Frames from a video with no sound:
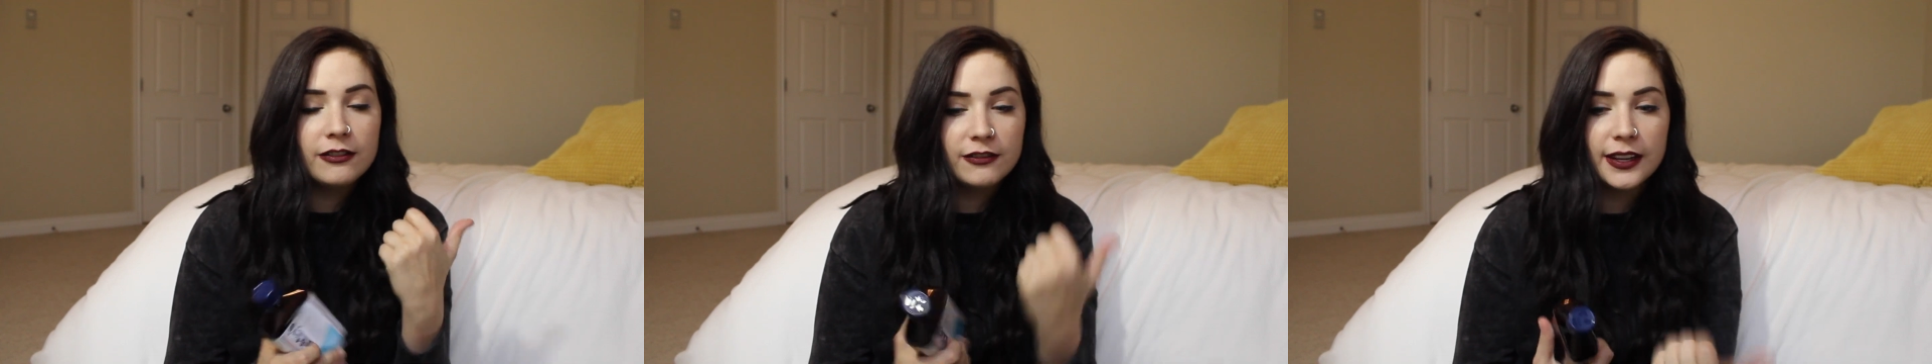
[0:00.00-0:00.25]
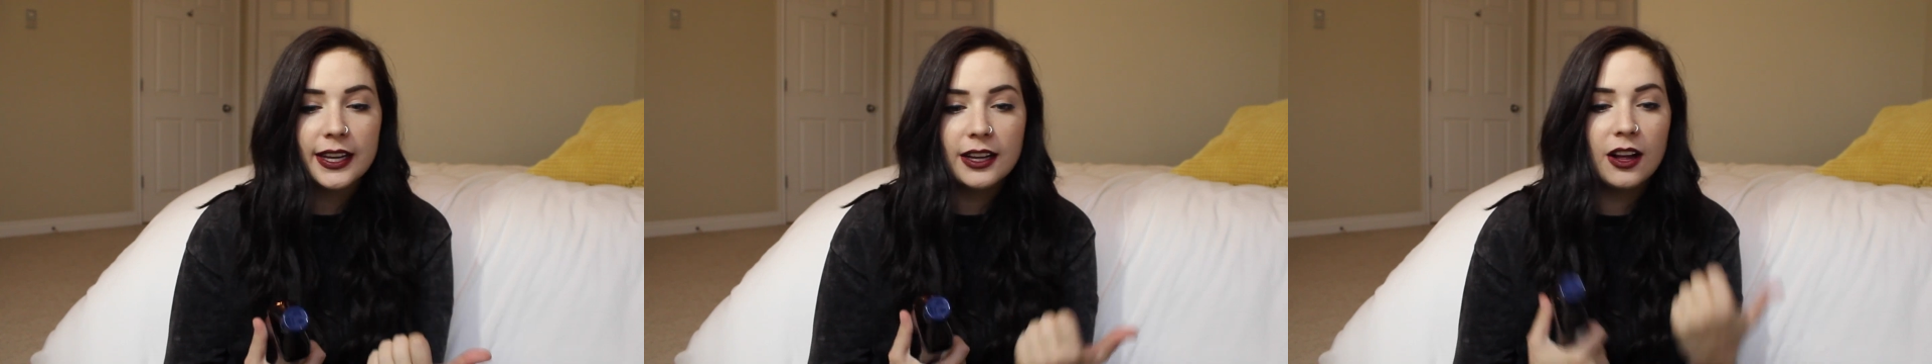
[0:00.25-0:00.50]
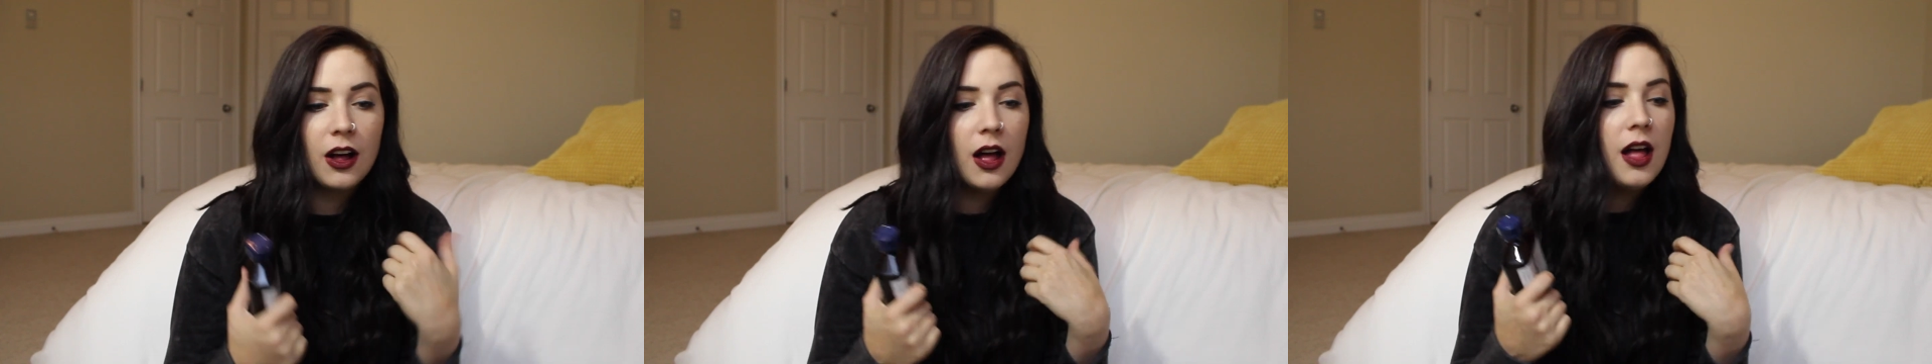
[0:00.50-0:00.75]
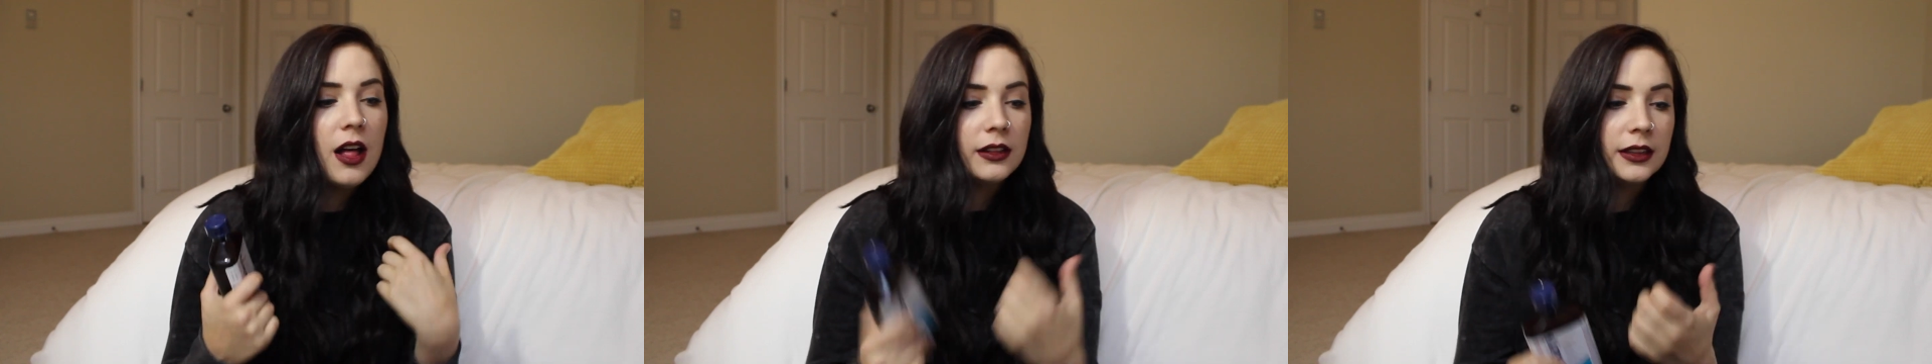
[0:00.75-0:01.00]
feel
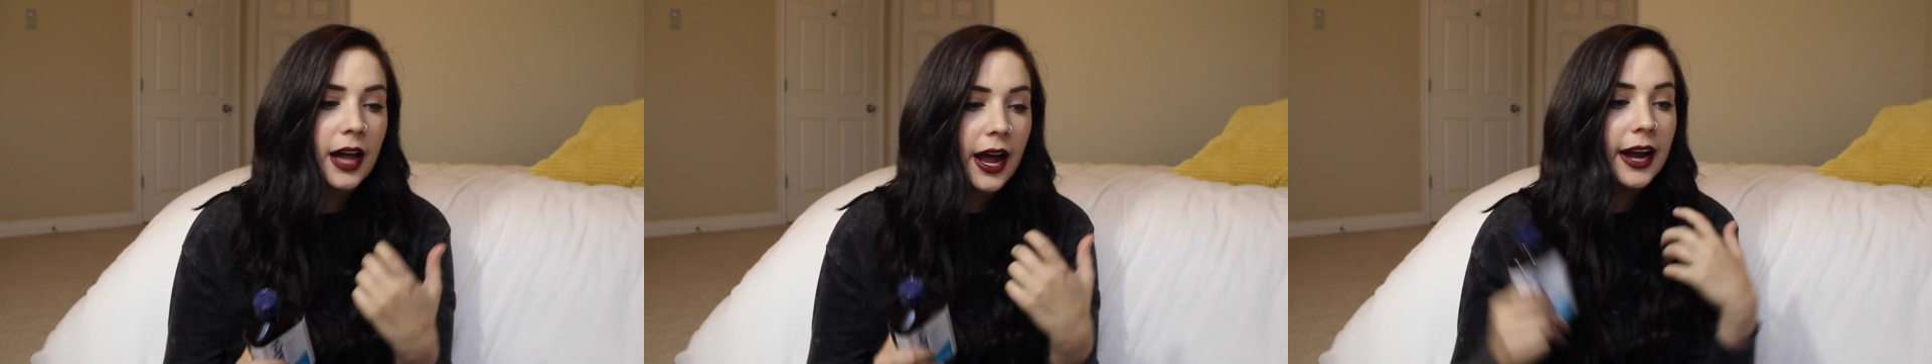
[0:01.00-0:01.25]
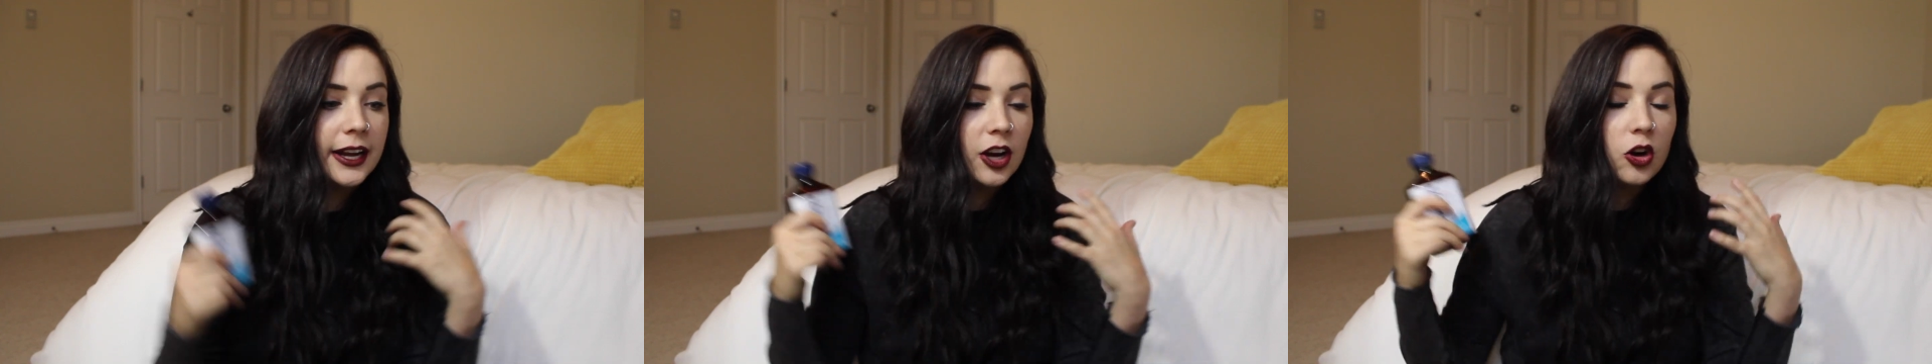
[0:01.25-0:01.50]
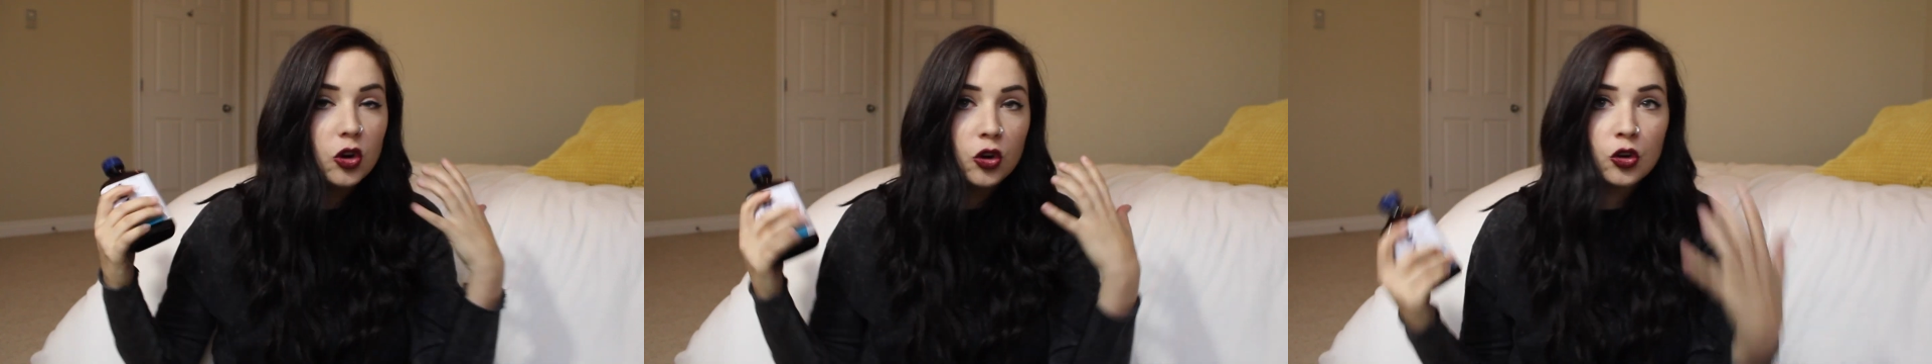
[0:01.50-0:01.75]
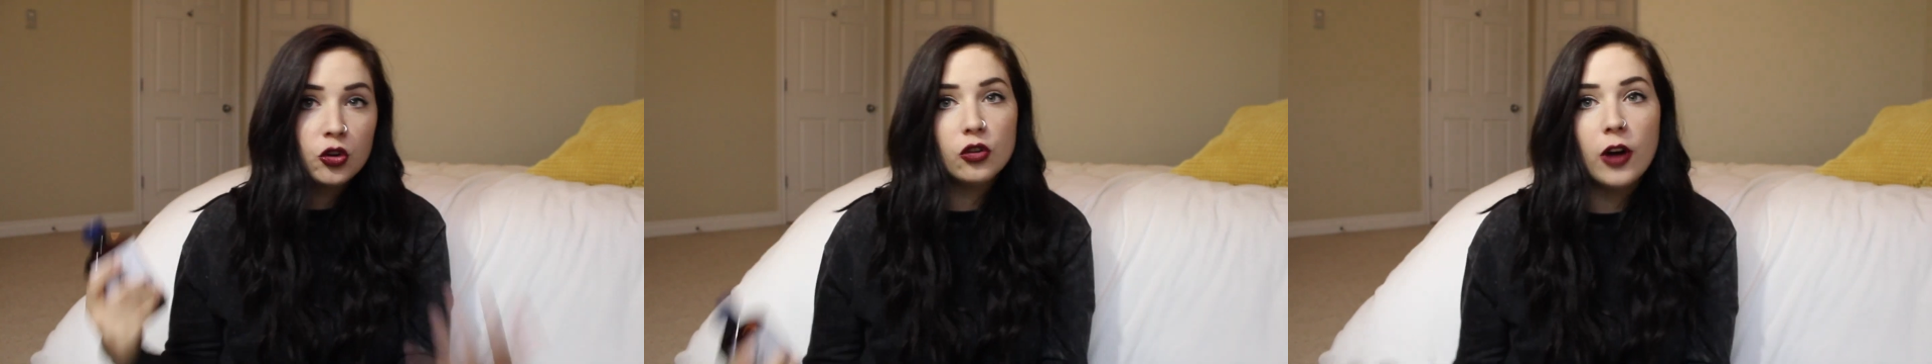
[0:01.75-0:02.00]
like
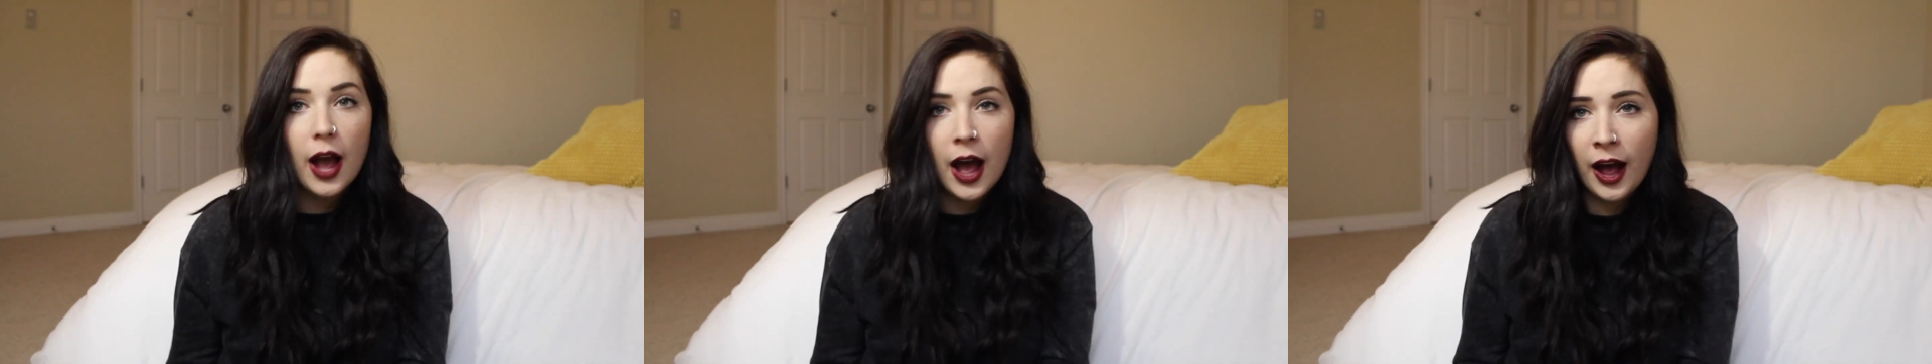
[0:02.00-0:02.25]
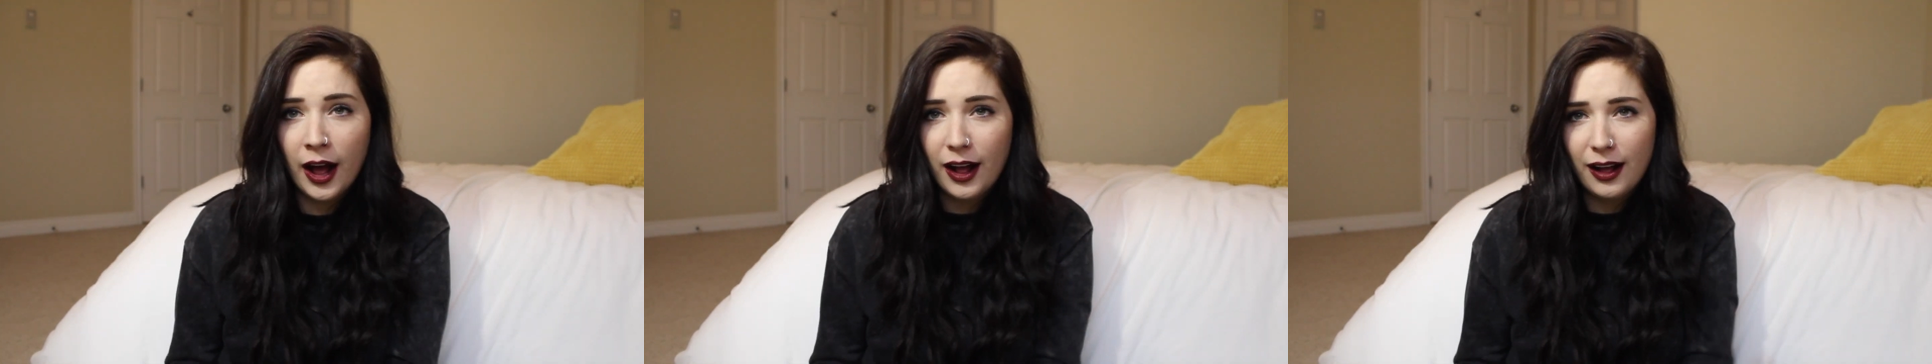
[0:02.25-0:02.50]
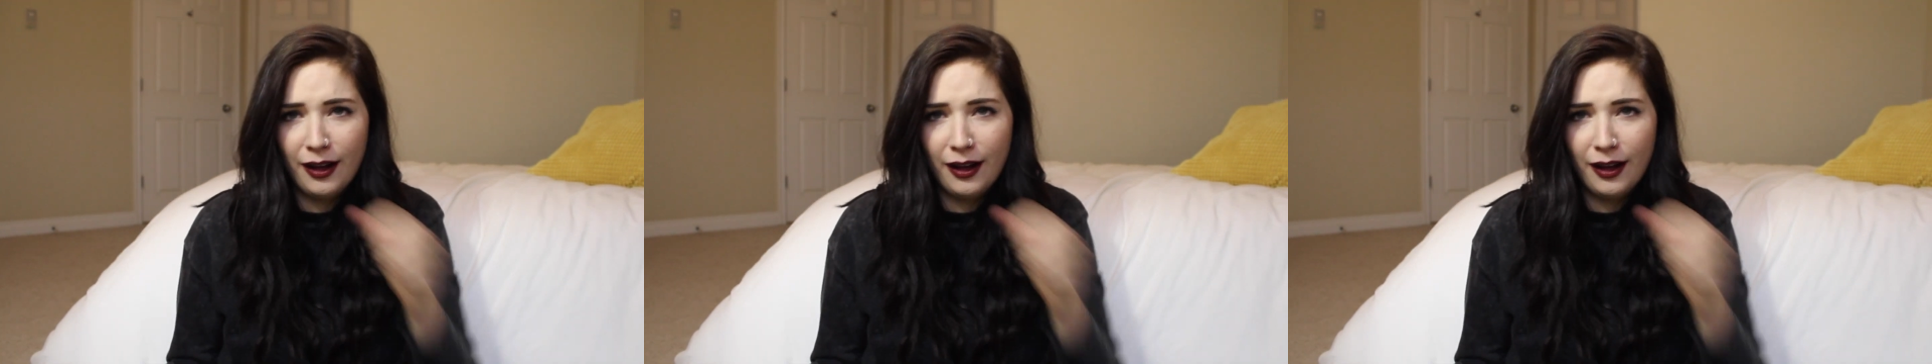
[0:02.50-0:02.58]
crap.